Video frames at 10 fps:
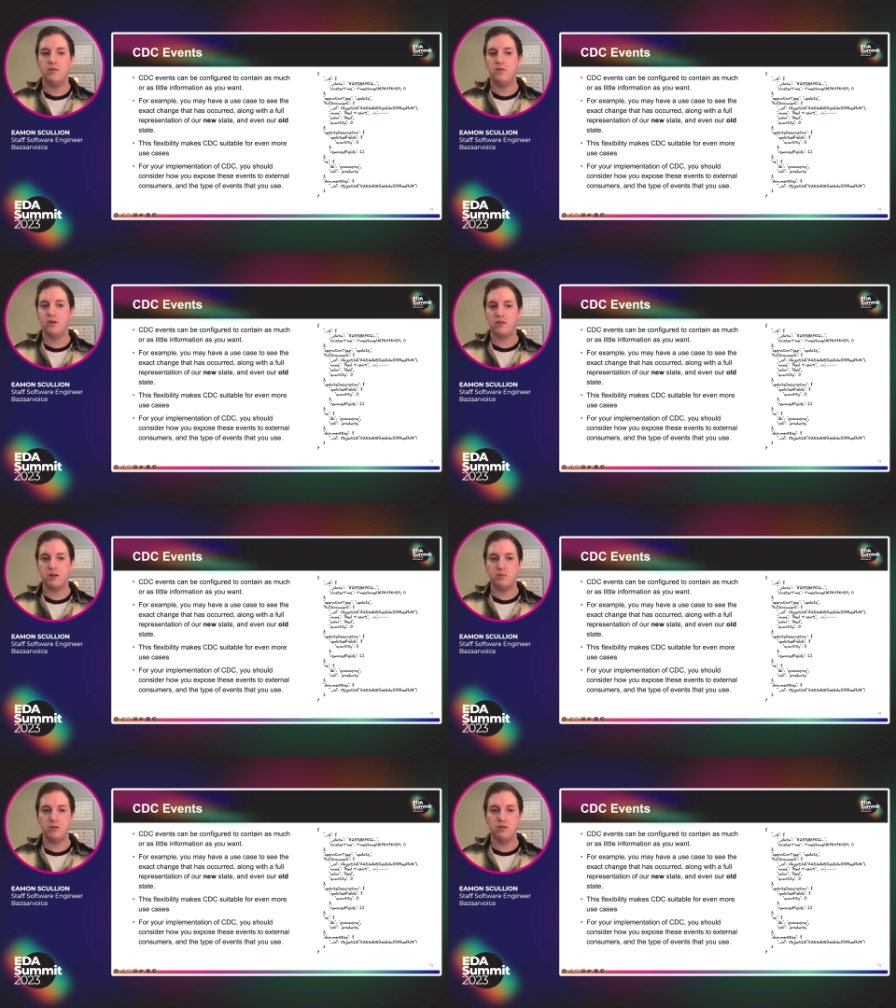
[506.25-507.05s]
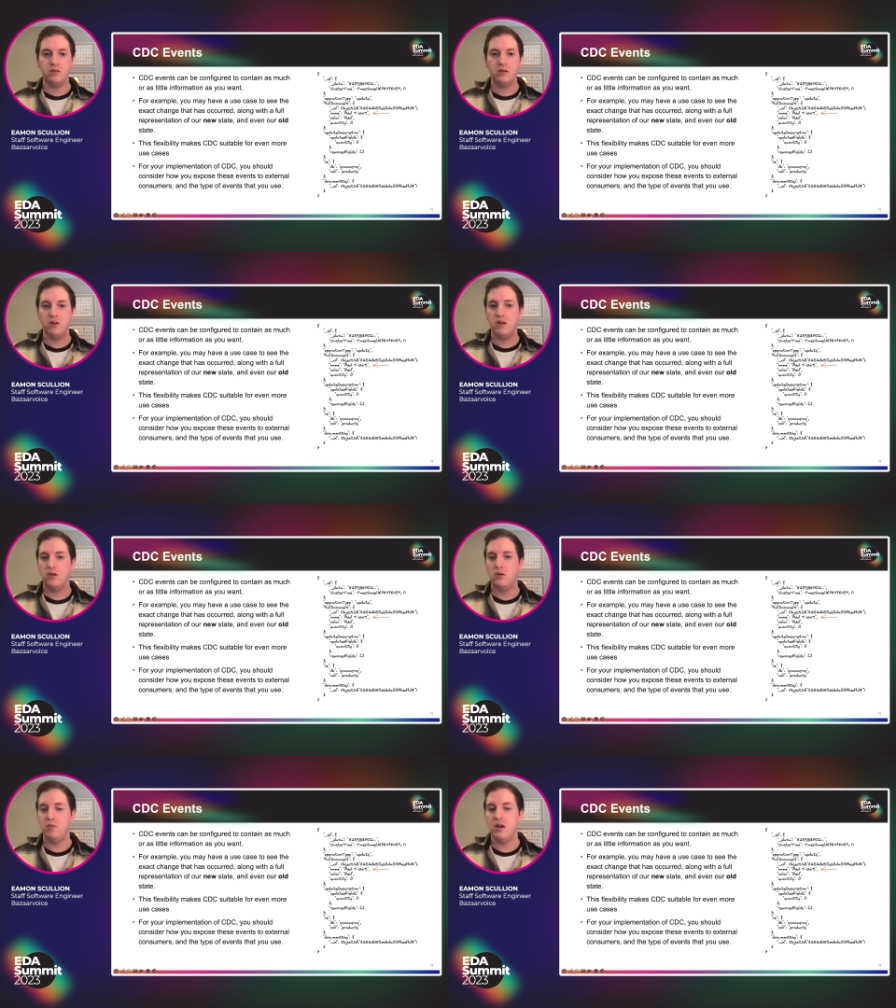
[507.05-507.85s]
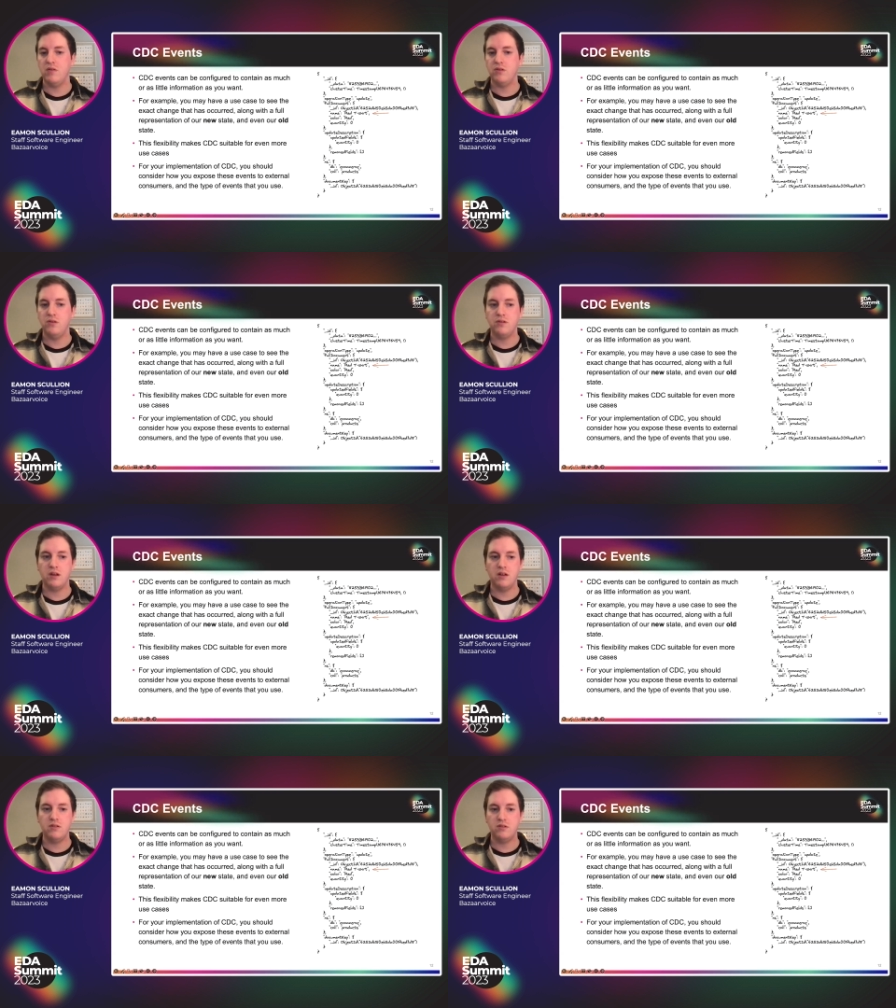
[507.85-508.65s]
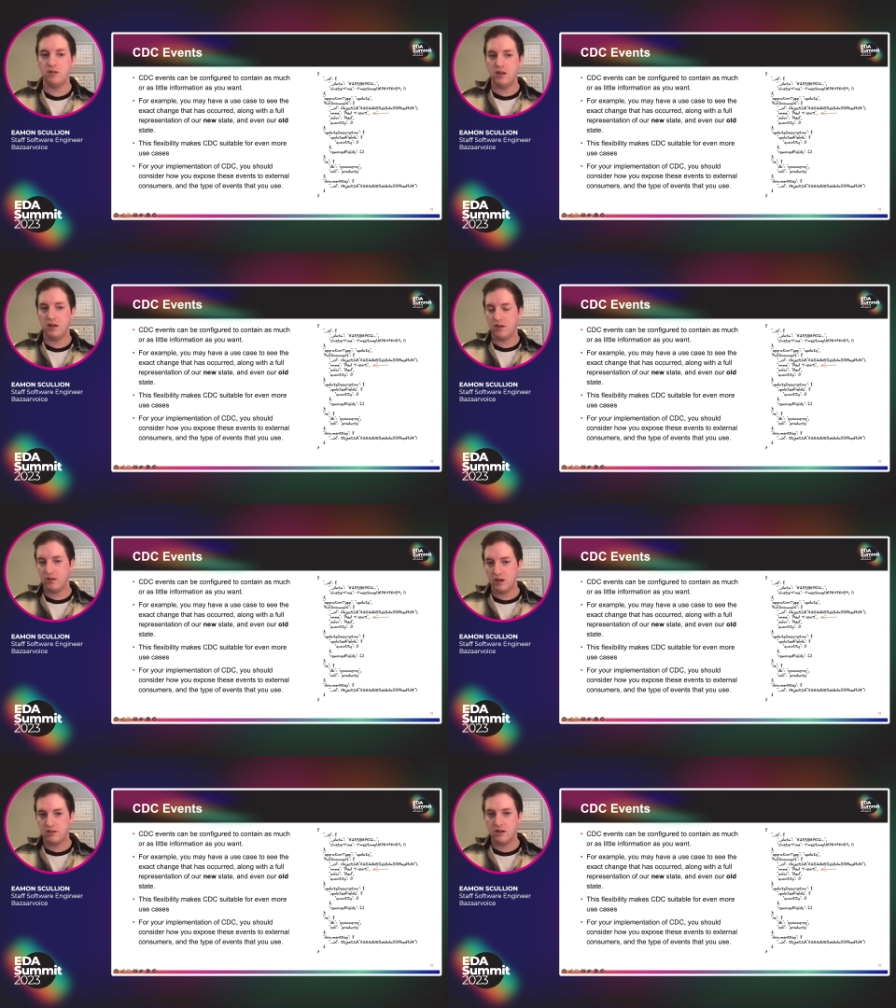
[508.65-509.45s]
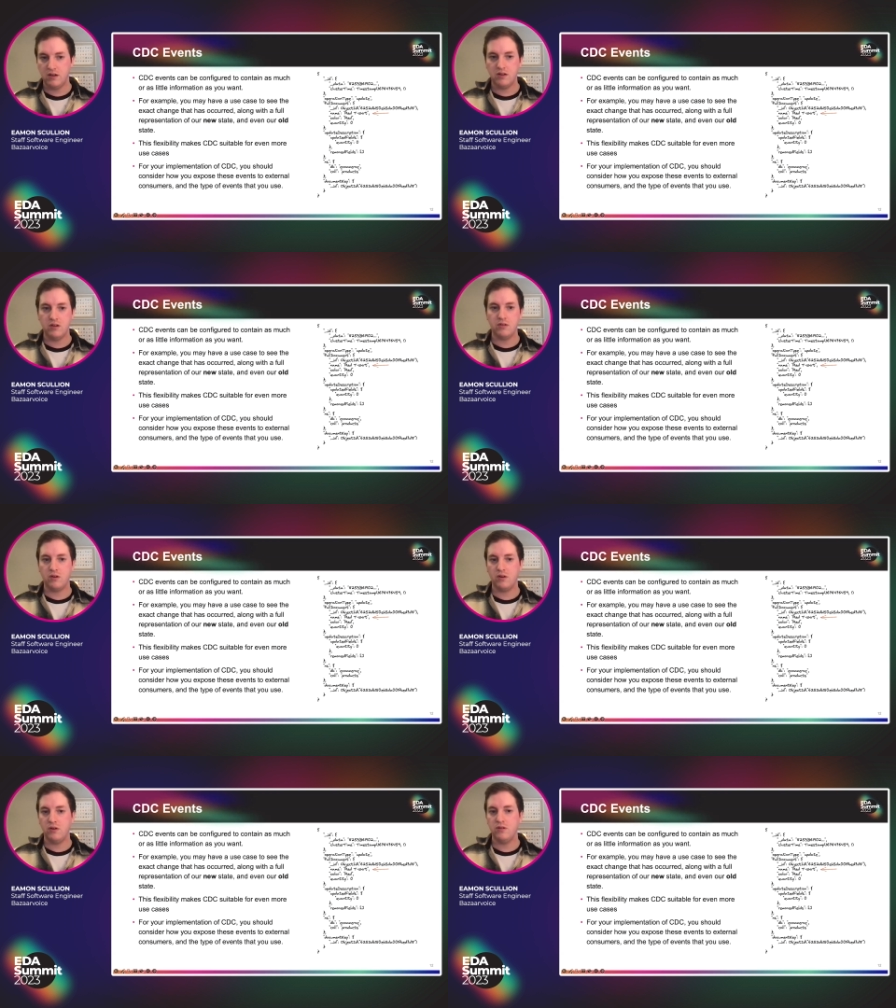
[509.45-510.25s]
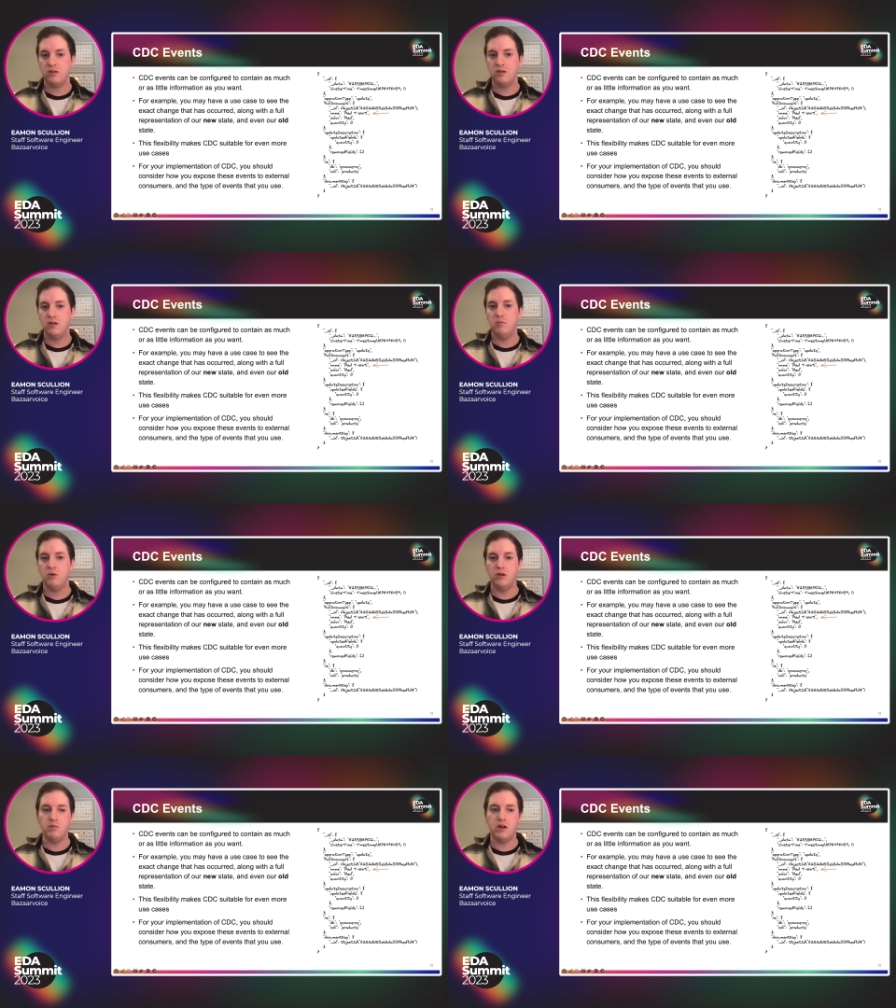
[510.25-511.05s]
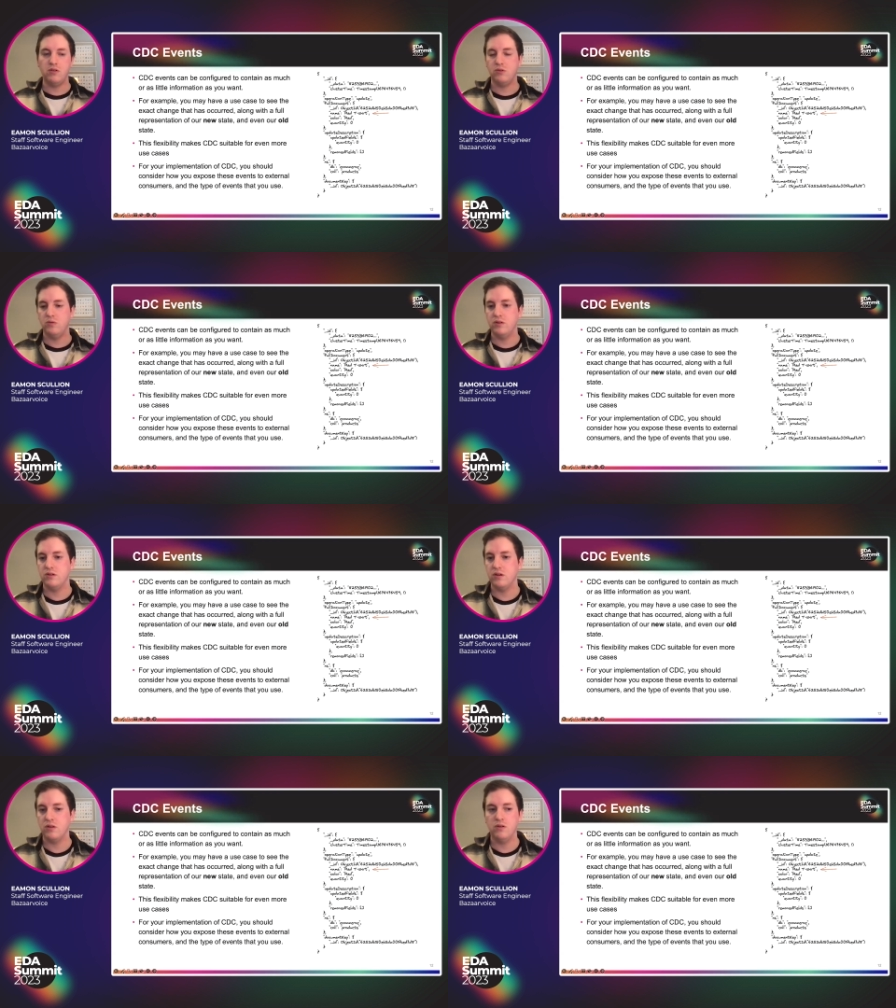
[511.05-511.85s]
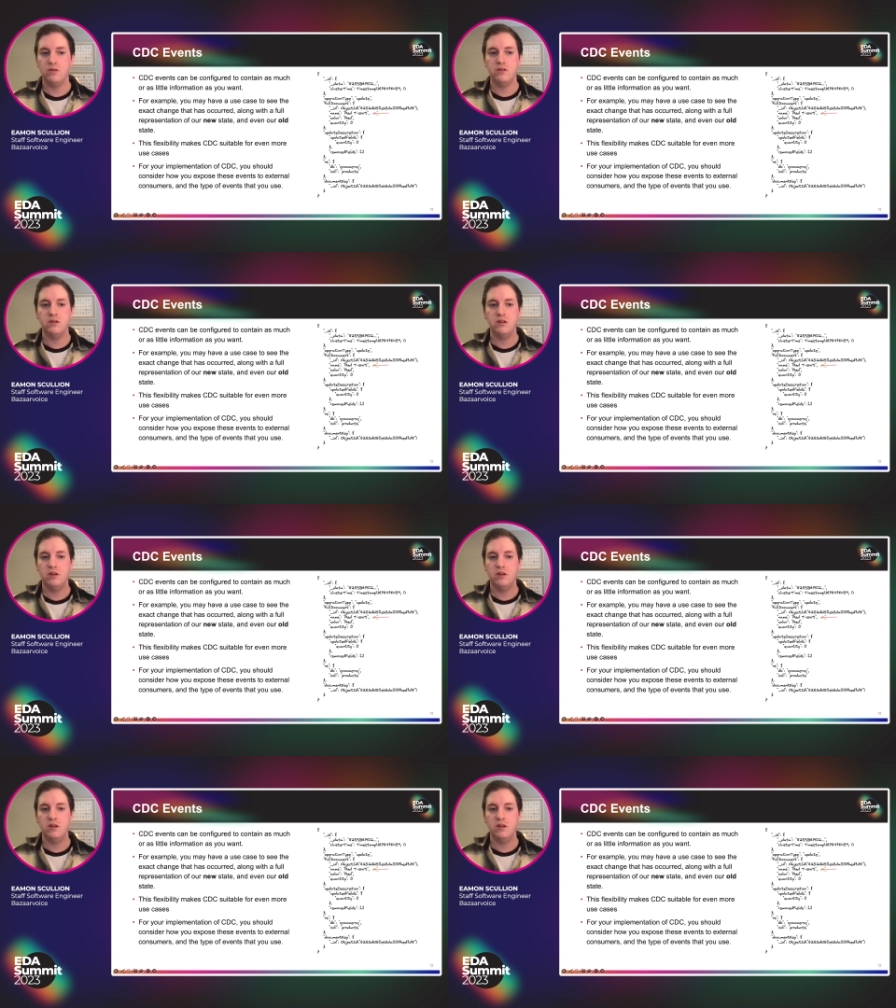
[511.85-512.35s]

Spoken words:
For example, you may have a use case to see the exact change that has occurred, but you may also want to include